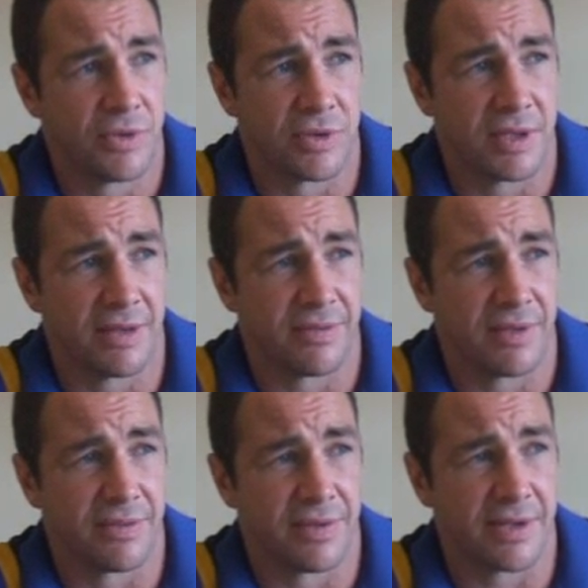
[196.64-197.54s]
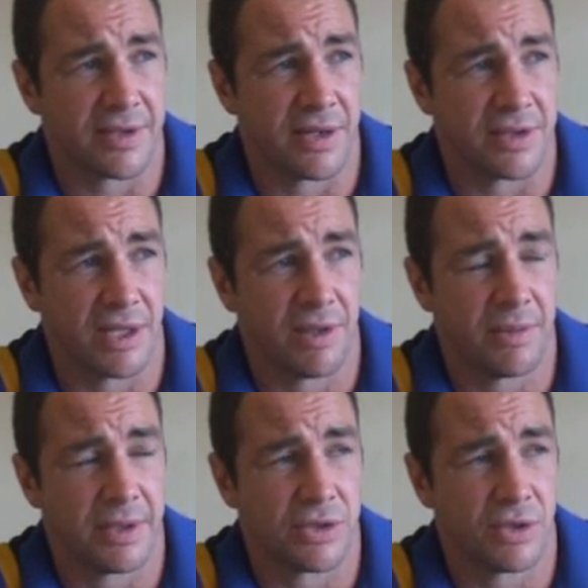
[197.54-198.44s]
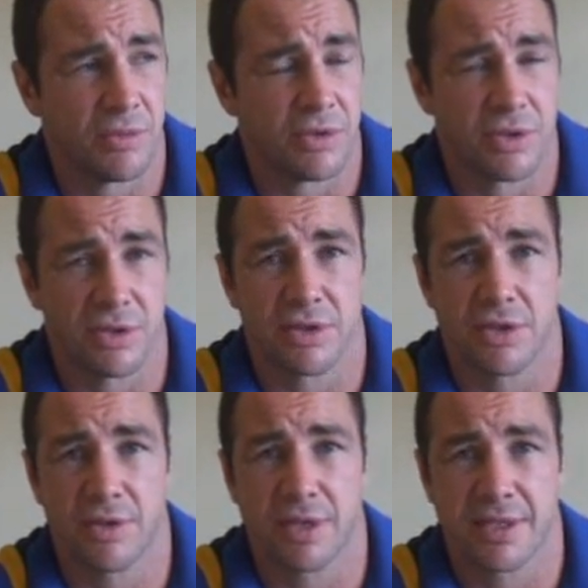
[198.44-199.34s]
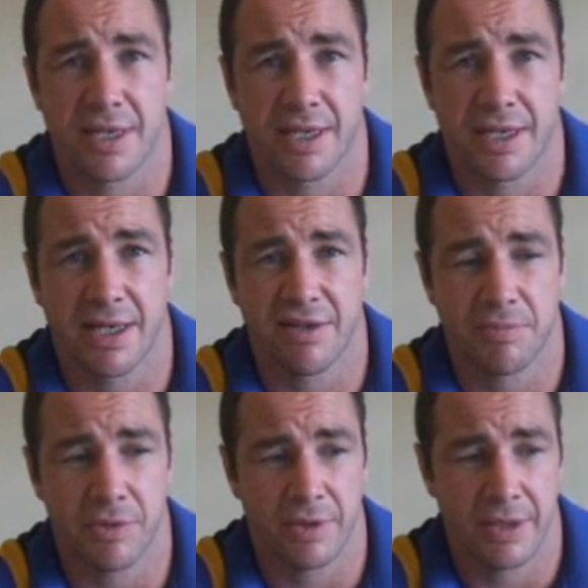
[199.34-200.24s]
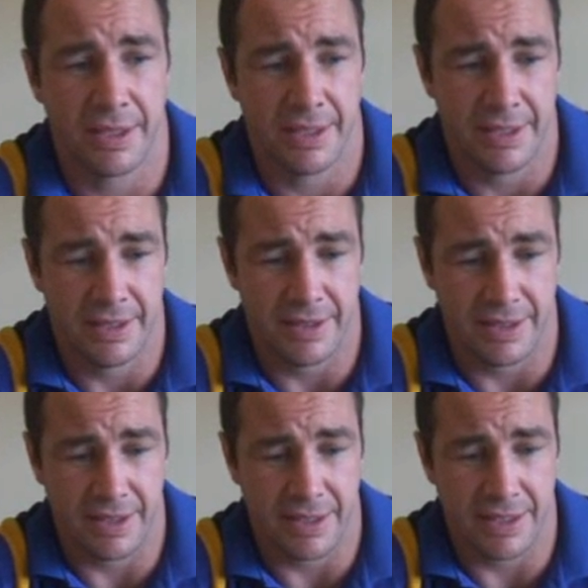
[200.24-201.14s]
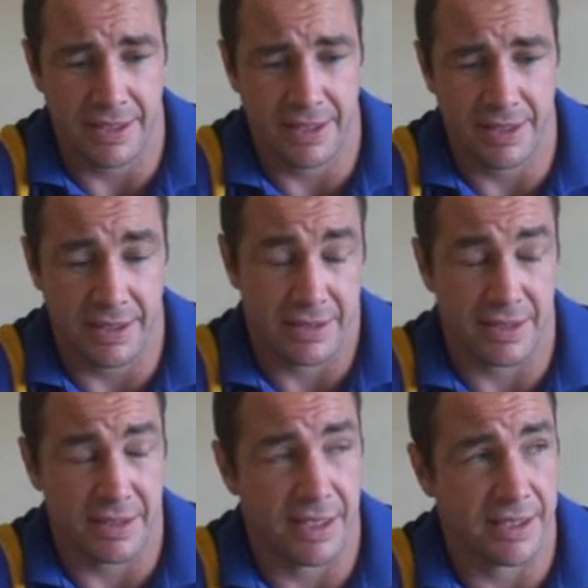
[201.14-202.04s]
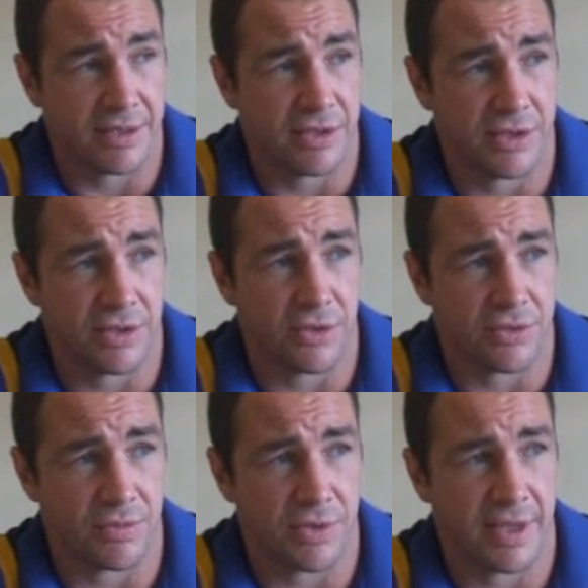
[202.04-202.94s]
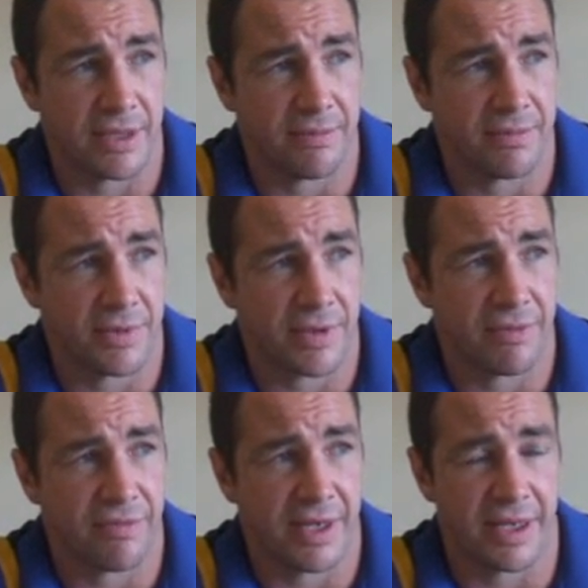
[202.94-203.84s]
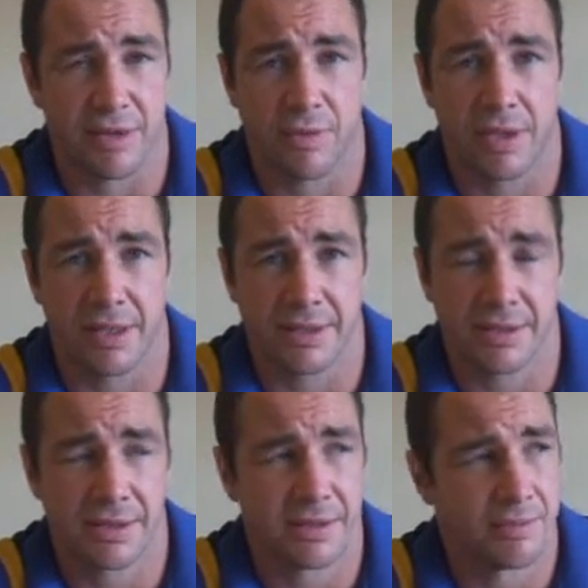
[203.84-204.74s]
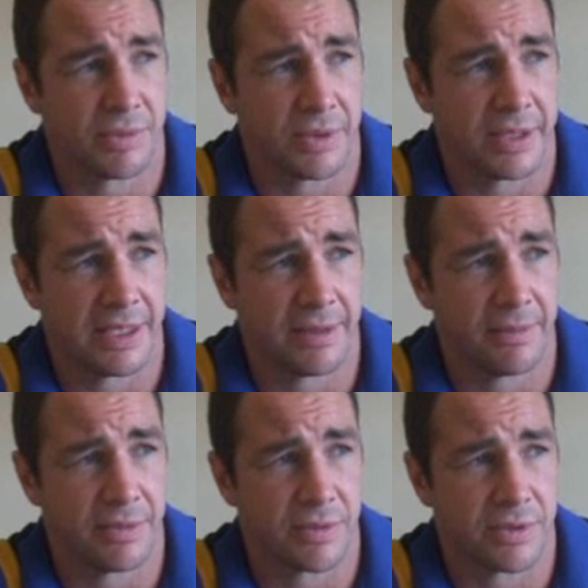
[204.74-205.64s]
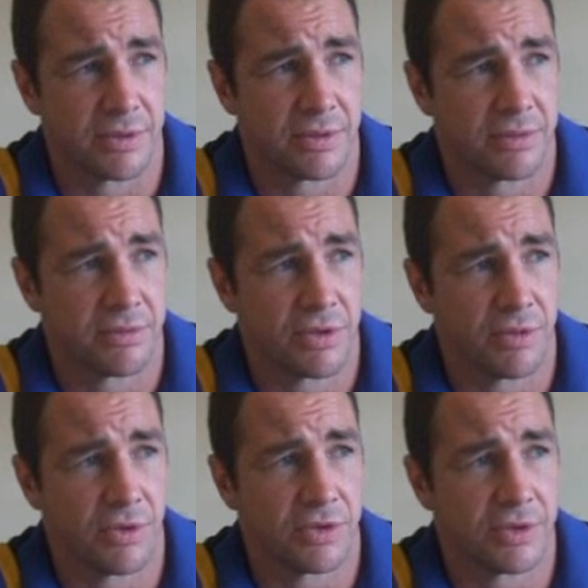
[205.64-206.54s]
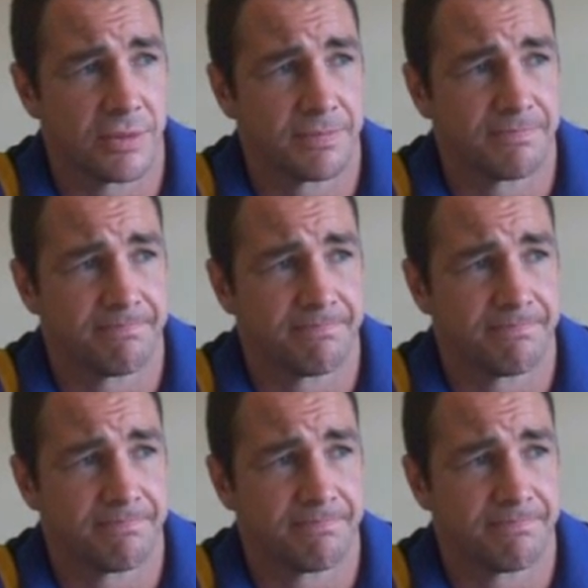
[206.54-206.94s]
Just left ourselves a little bit too much to do in the second half. But they, as I say, they showed some great fighting qualities. But it was too much.